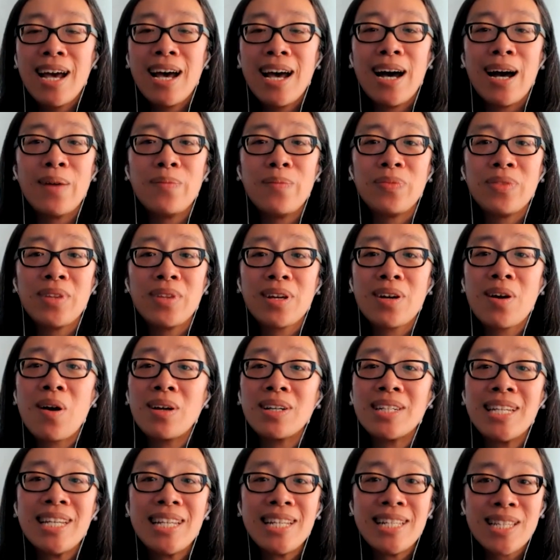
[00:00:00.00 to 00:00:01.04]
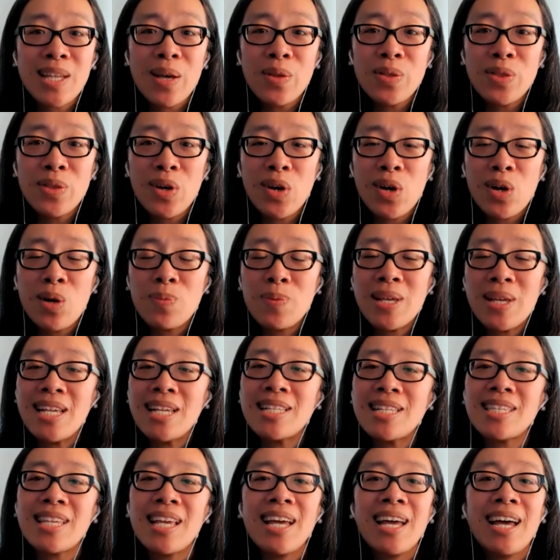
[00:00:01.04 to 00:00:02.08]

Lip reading: the CAR T-cell therapies,